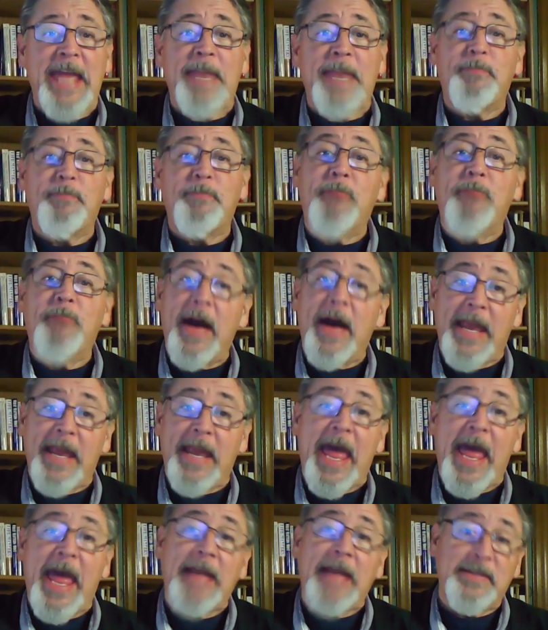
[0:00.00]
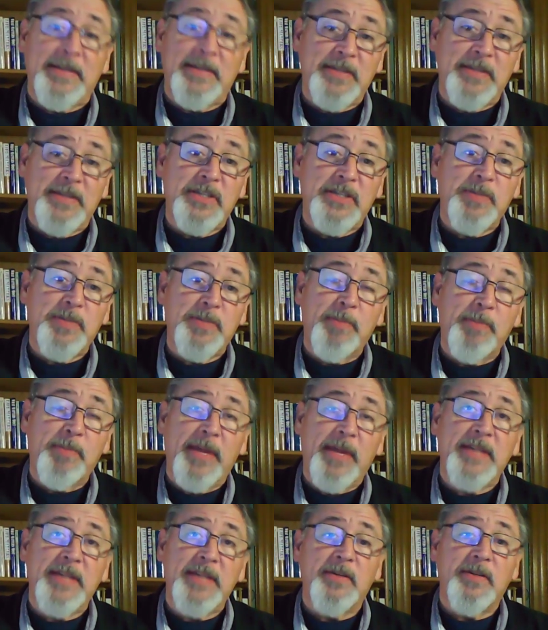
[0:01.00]
but had the census been
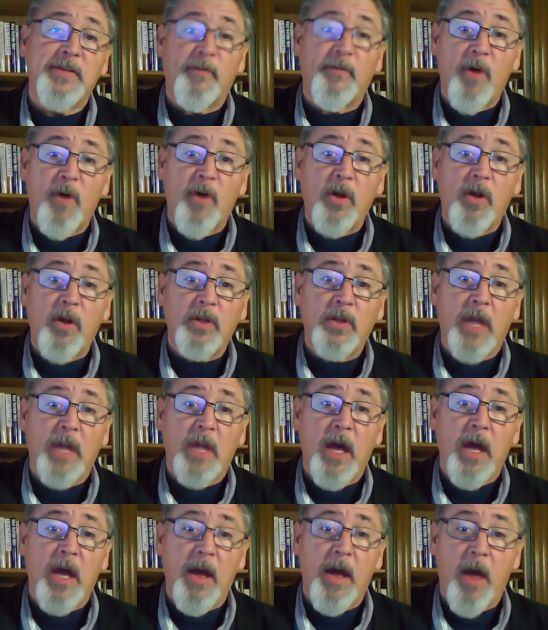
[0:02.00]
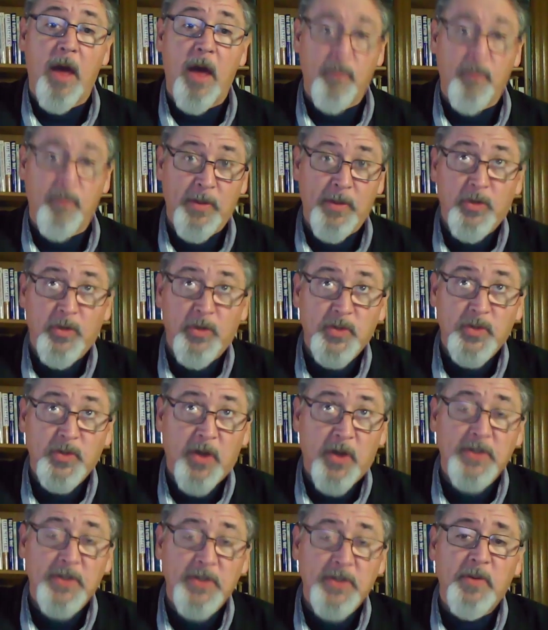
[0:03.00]
placed in a vault, which was
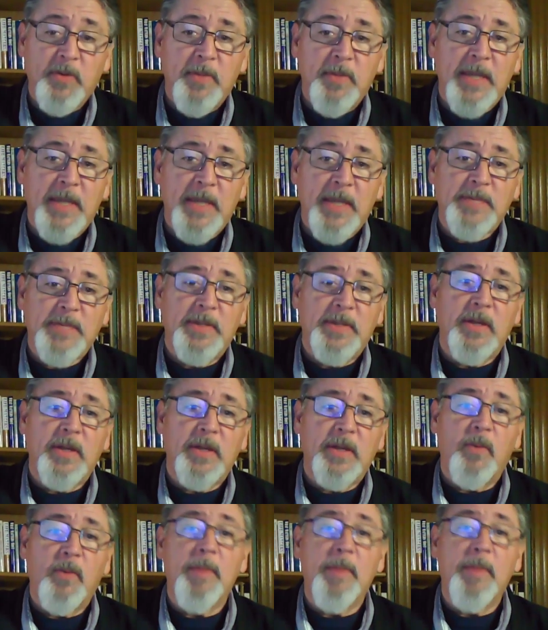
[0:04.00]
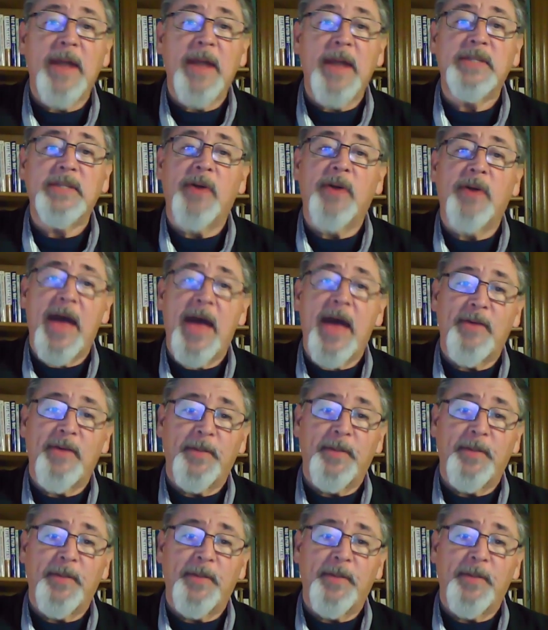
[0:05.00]
also in the basement, we might still have it.